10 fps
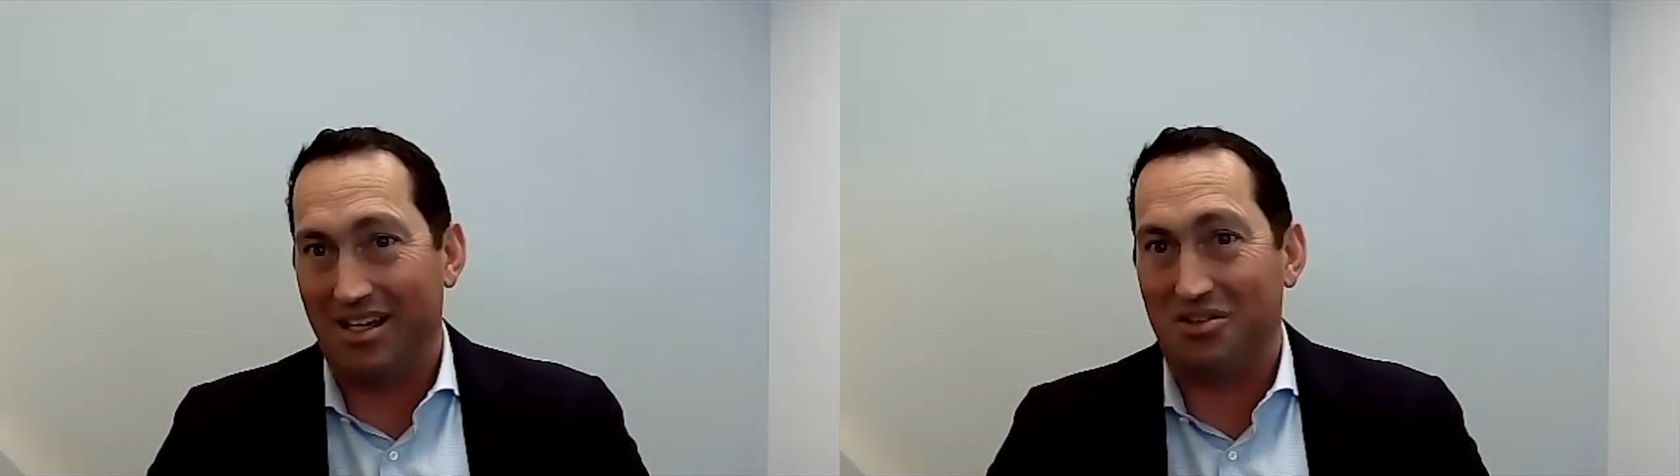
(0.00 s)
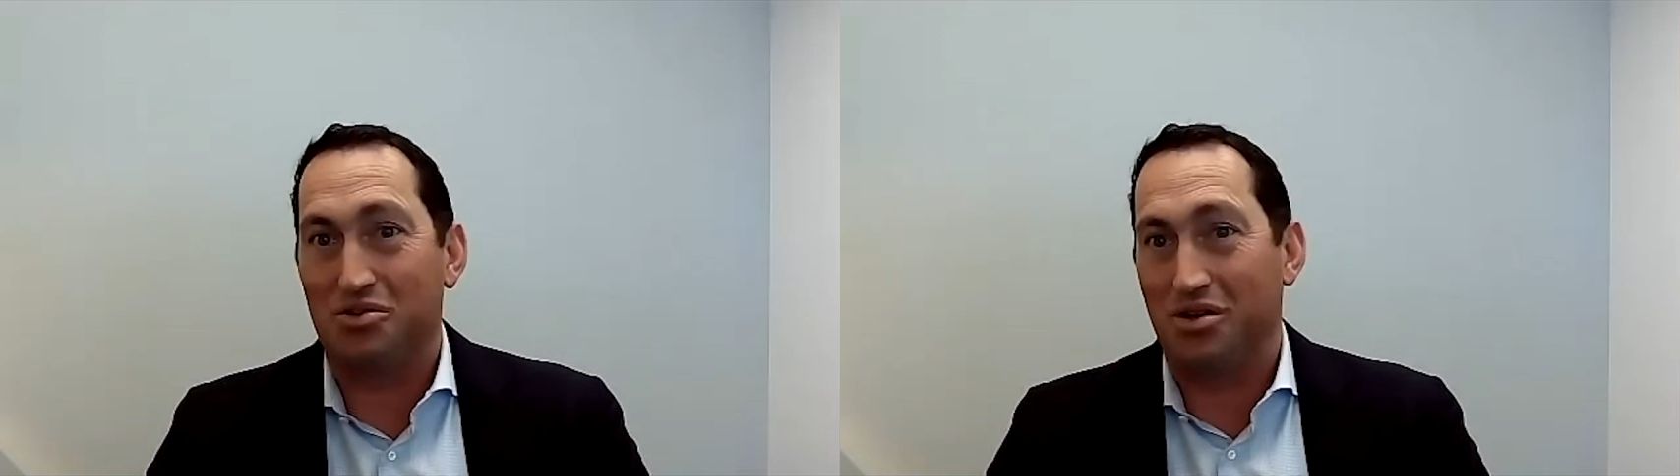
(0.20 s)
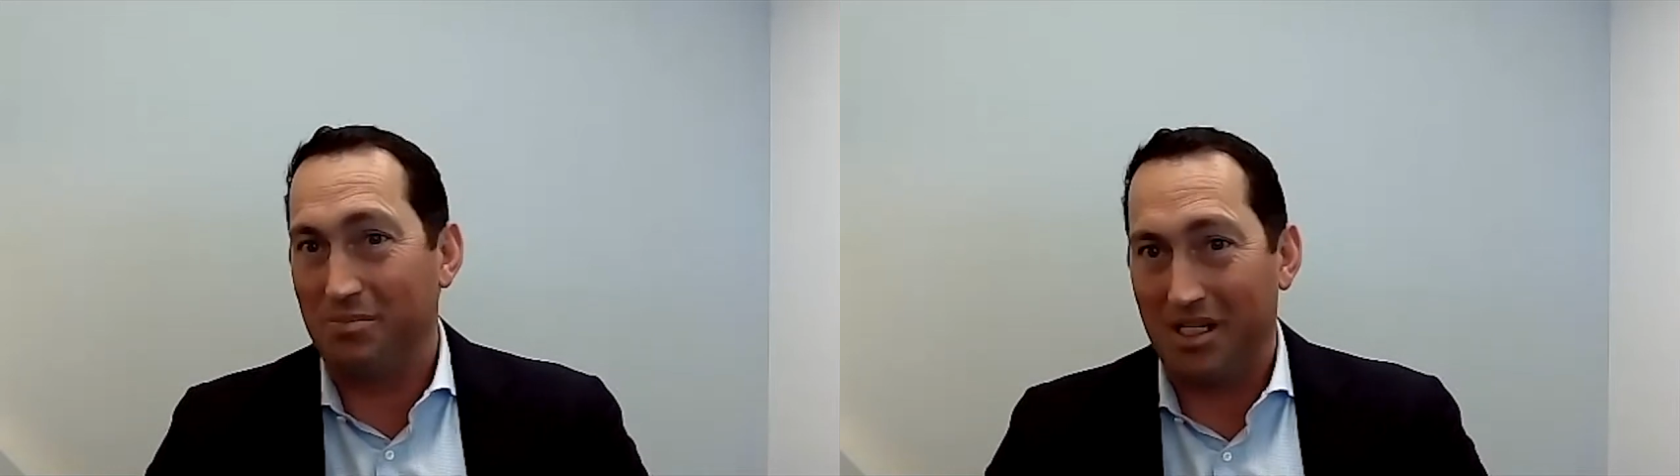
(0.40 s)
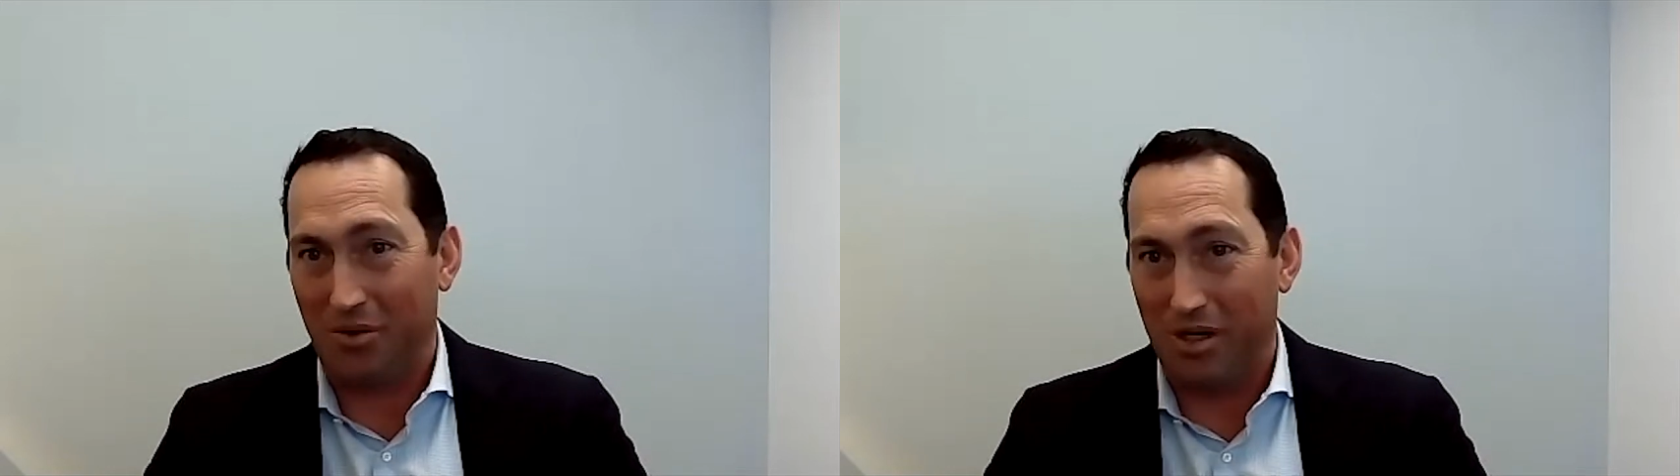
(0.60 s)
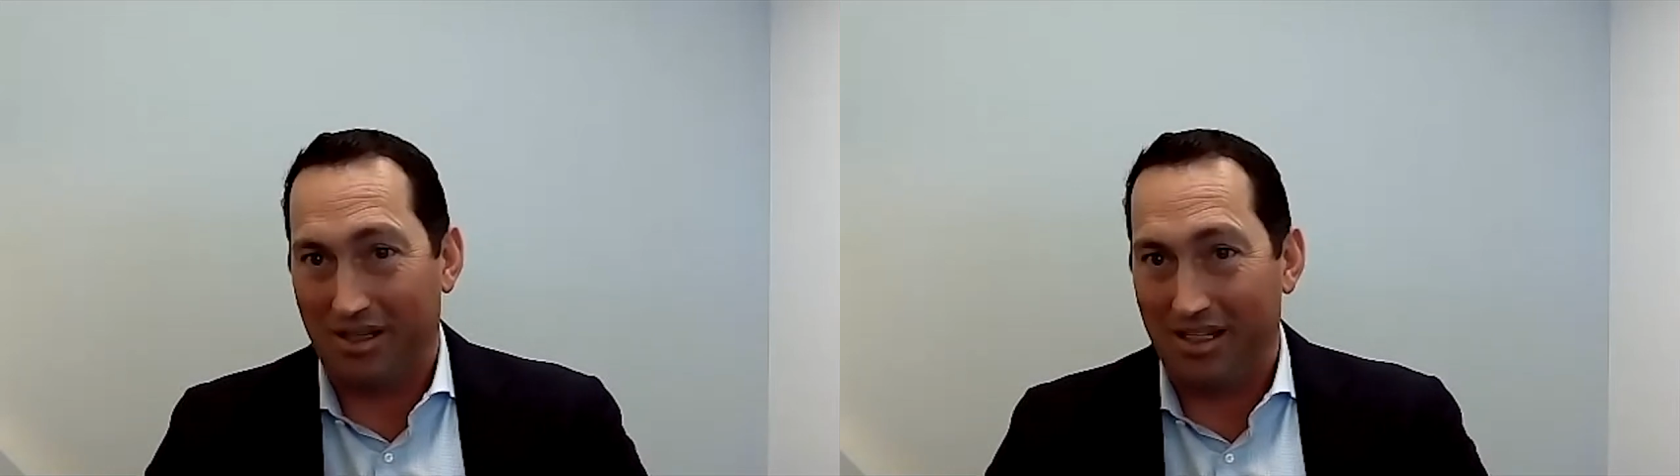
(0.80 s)
extremely
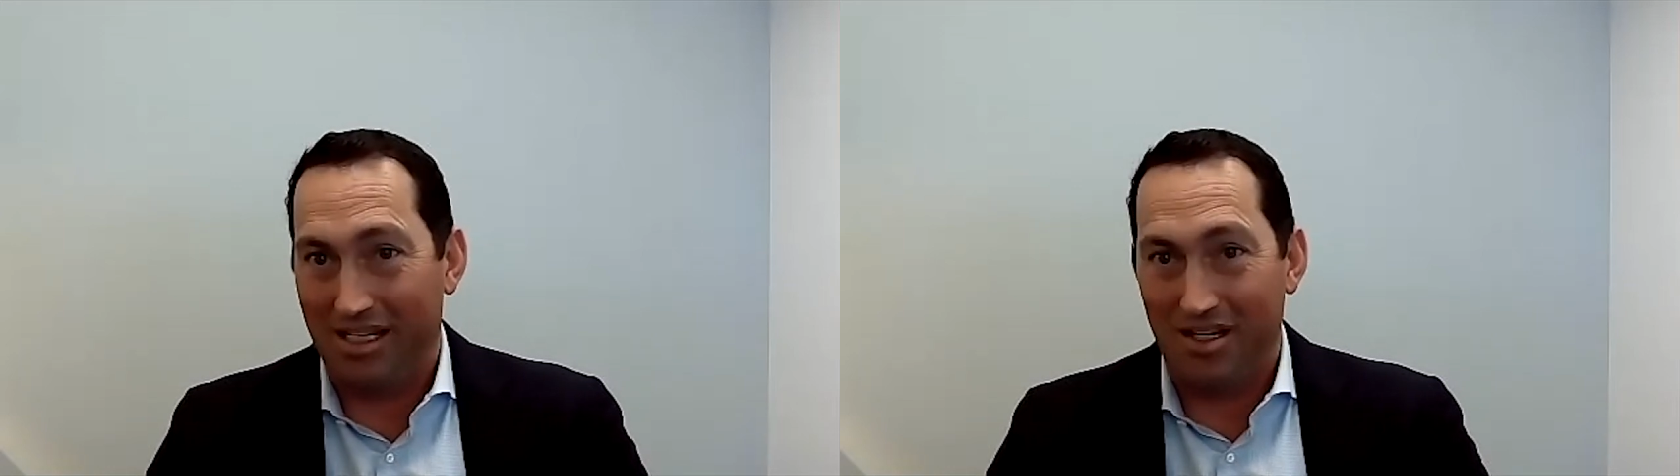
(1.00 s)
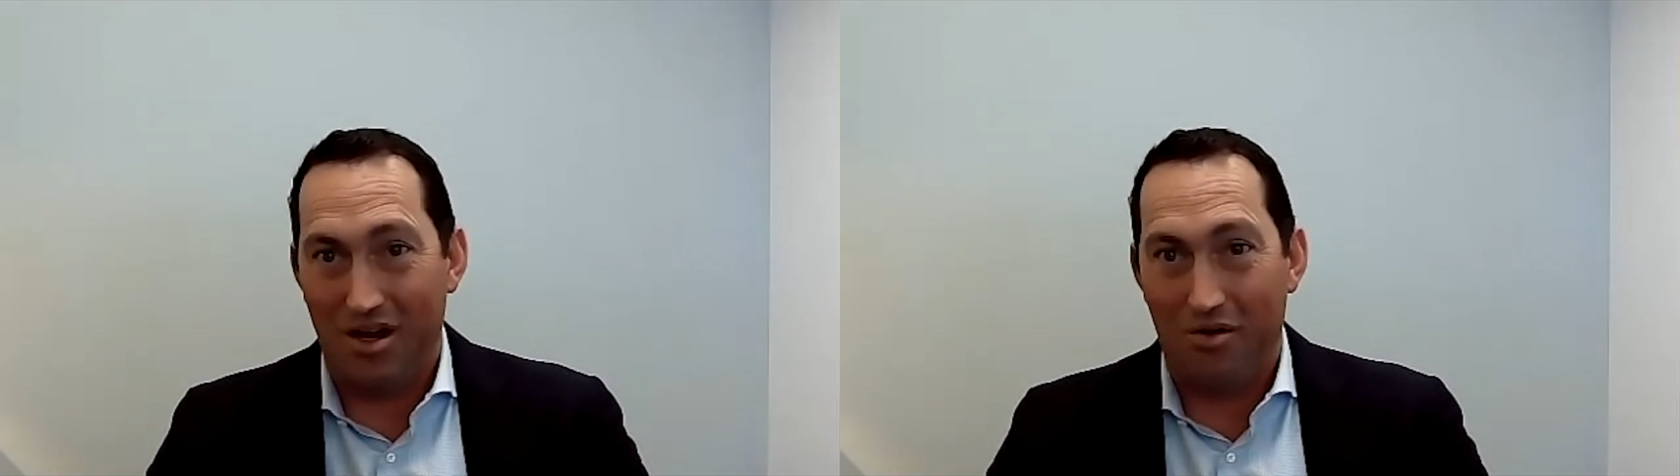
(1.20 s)
quickly,